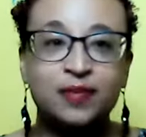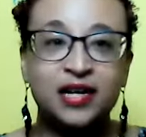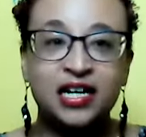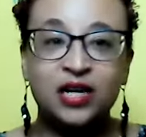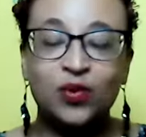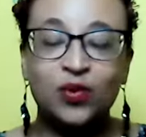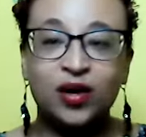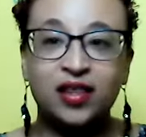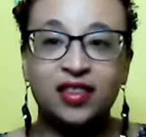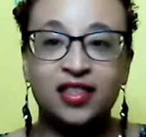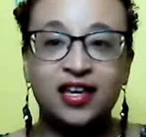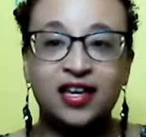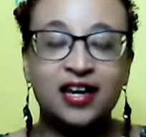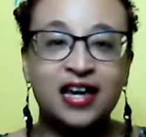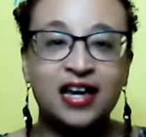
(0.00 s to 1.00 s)
be any one
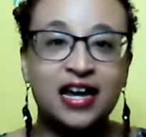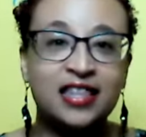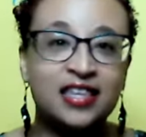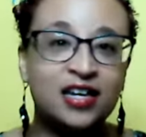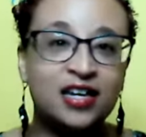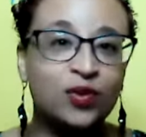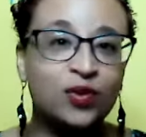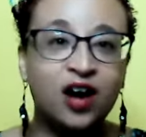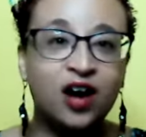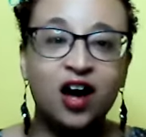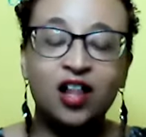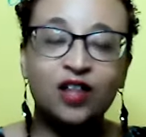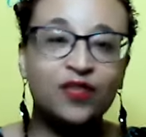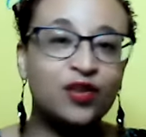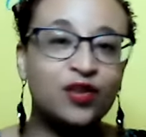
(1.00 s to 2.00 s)
thing. And I think with
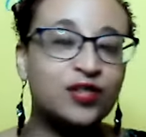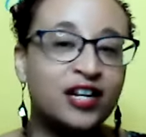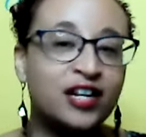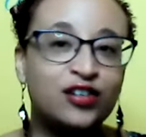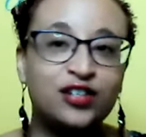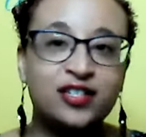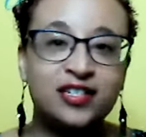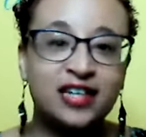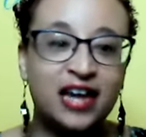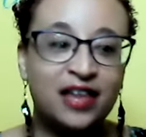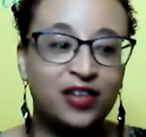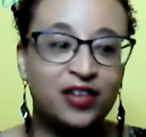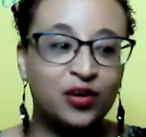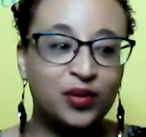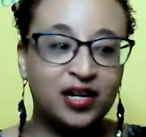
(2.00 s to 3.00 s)
all of those energies
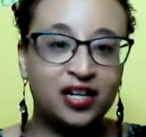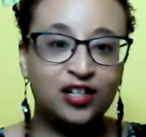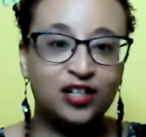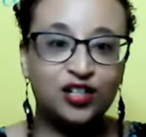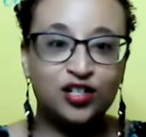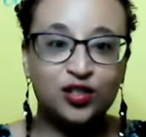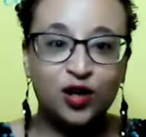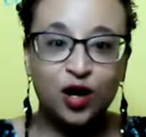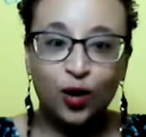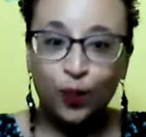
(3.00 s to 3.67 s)
together, we can just